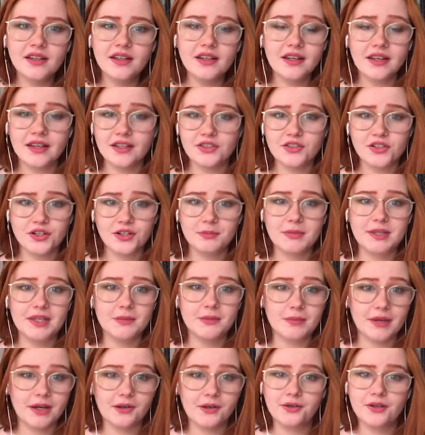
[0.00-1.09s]
It took me
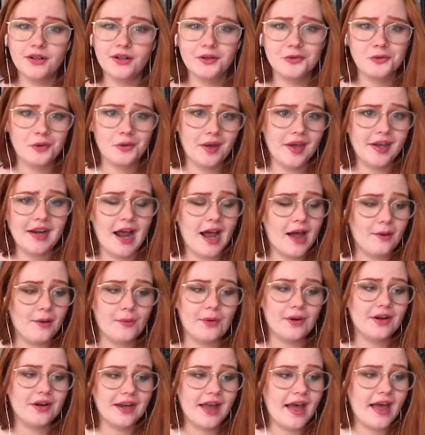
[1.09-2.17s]
about an hour
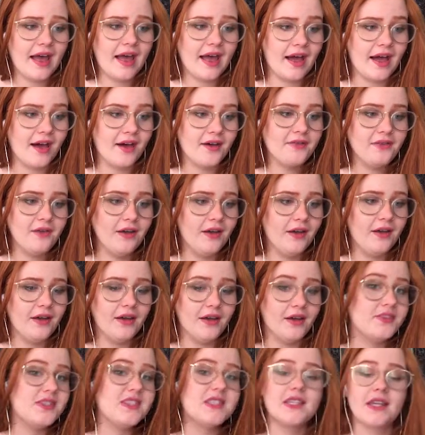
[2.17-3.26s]
and a half of
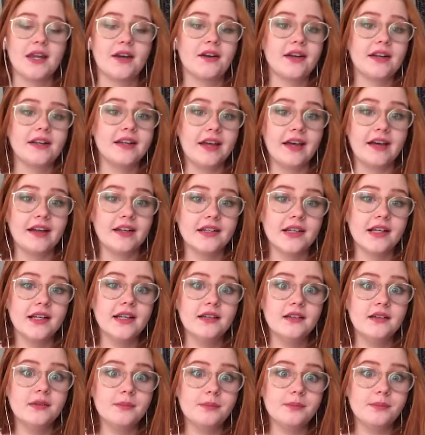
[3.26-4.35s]
staring at
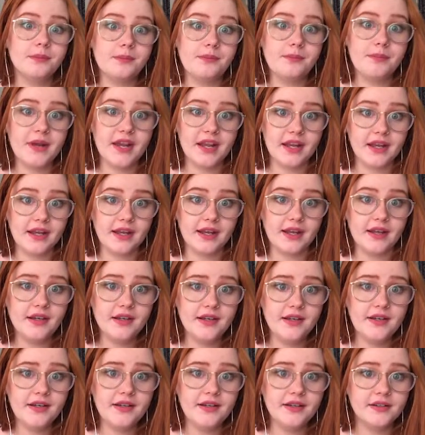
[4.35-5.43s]

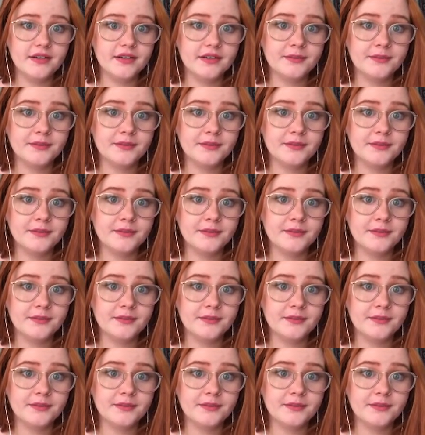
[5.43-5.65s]
pink.